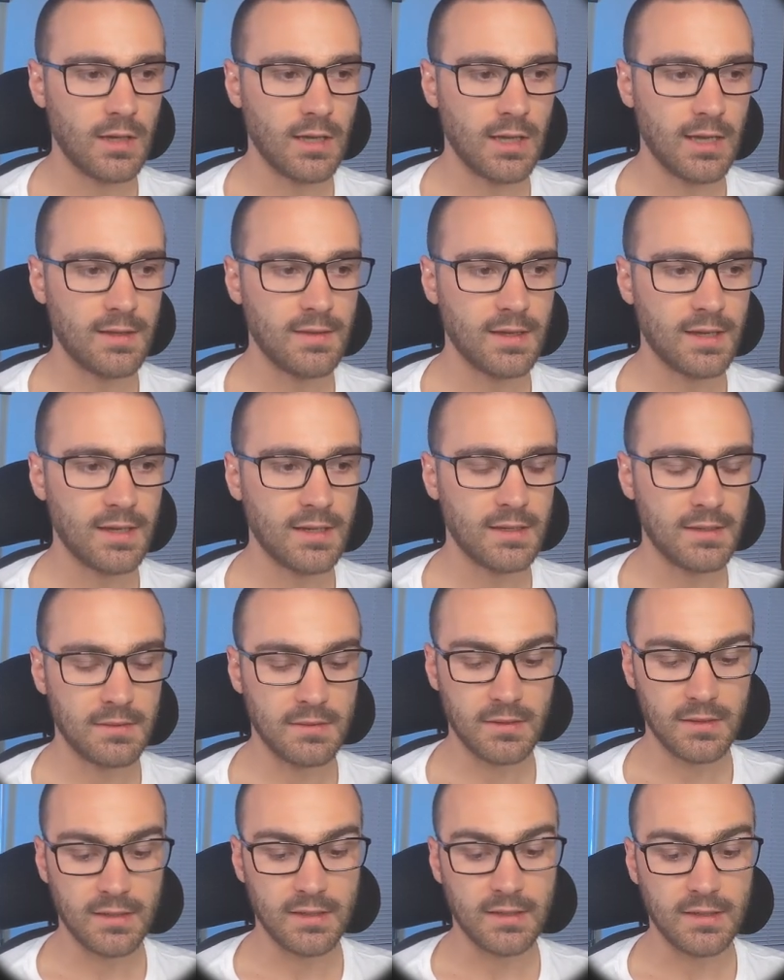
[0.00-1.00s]
And
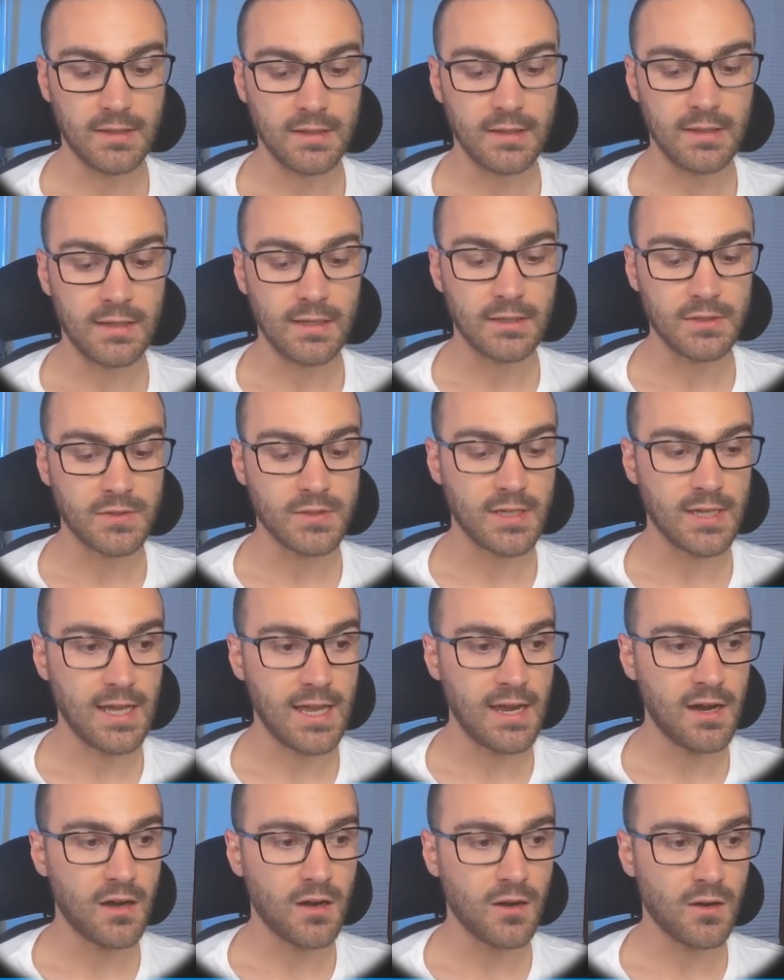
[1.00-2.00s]
then I'll
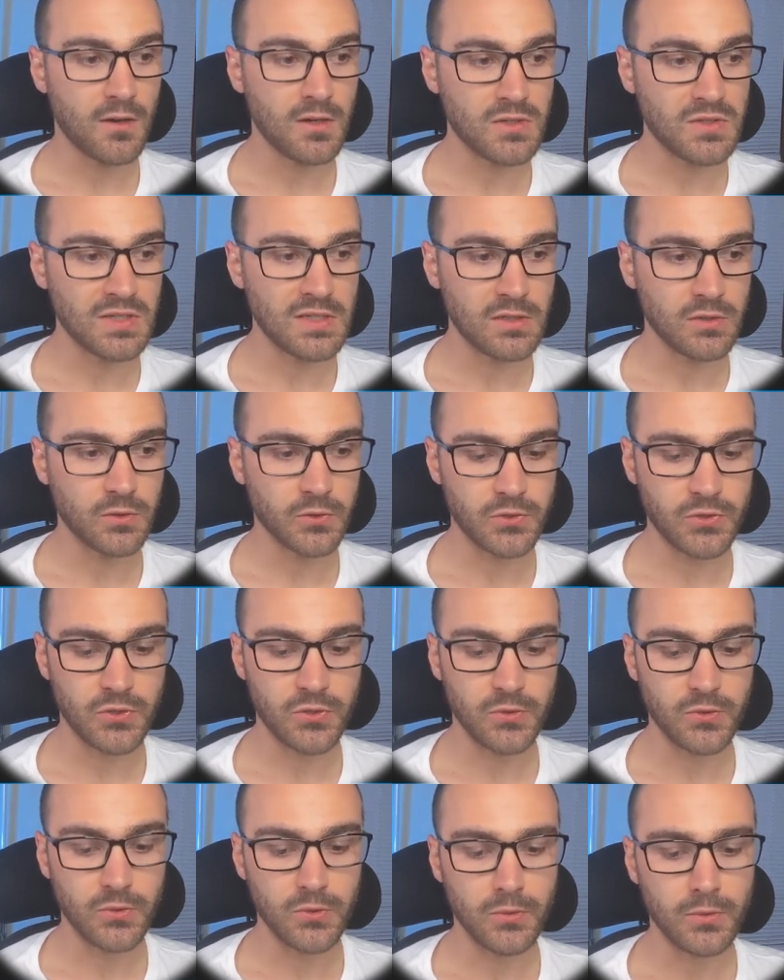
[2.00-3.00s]
say error is equal
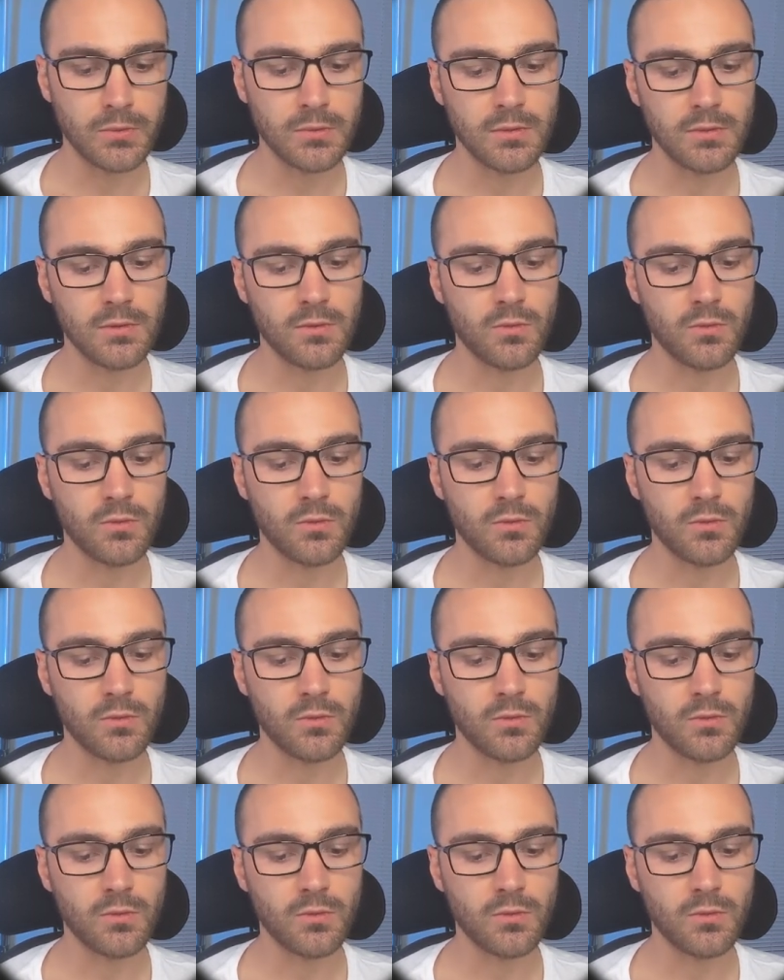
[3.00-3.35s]
to